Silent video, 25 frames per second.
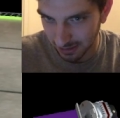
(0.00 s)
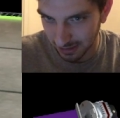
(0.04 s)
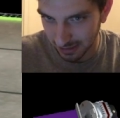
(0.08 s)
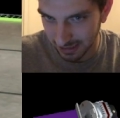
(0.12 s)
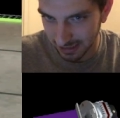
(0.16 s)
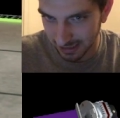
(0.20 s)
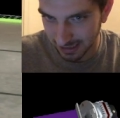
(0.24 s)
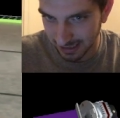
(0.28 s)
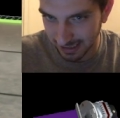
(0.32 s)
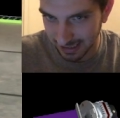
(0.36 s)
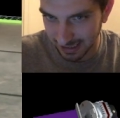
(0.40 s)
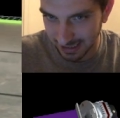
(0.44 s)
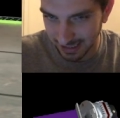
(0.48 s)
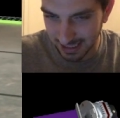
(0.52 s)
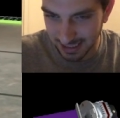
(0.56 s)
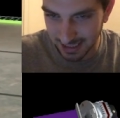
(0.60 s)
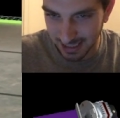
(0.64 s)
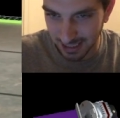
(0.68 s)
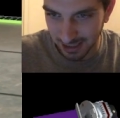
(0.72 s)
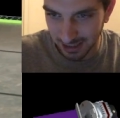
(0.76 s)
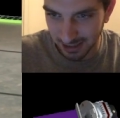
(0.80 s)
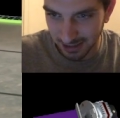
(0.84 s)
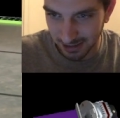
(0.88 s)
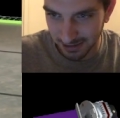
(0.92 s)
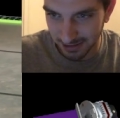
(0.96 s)
And he's
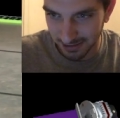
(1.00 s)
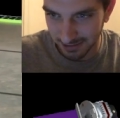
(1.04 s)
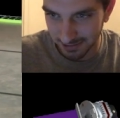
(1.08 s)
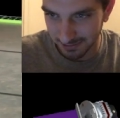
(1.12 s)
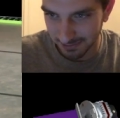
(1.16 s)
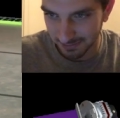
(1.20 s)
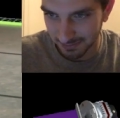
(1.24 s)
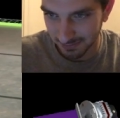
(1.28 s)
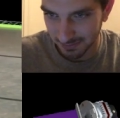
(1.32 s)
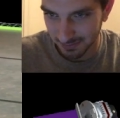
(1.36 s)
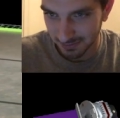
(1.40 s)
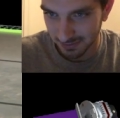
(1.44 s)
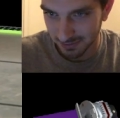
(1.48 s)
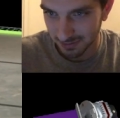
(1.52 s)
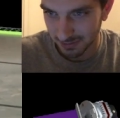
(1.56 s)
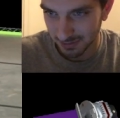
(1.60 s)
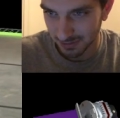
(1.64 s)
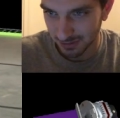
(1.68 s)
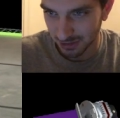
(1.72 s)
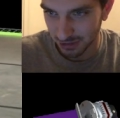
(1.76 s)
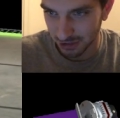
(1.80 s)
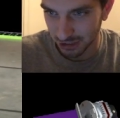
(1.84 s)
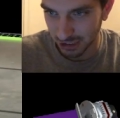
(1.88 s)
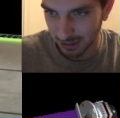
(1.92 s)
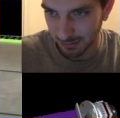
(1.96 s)
gone.
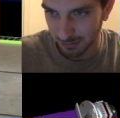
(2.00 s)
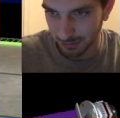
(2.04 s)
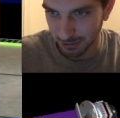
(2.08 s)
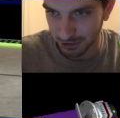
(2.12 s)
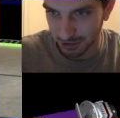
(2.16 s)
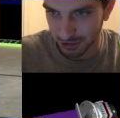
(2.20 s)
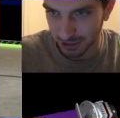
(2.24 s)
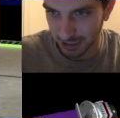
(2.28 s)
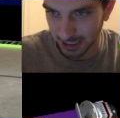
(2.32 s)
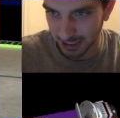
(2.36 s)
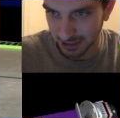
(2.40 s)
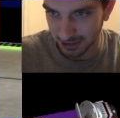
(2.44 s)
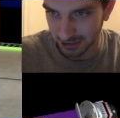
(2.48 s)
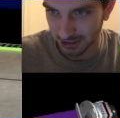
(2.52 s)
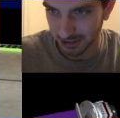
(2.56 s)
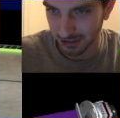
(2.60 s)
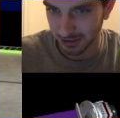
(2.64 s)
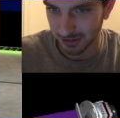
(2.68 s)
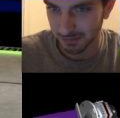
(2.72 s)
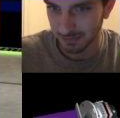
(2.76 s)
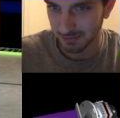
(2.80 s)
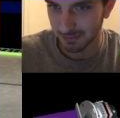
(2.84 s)
Good job, Witch Doctor.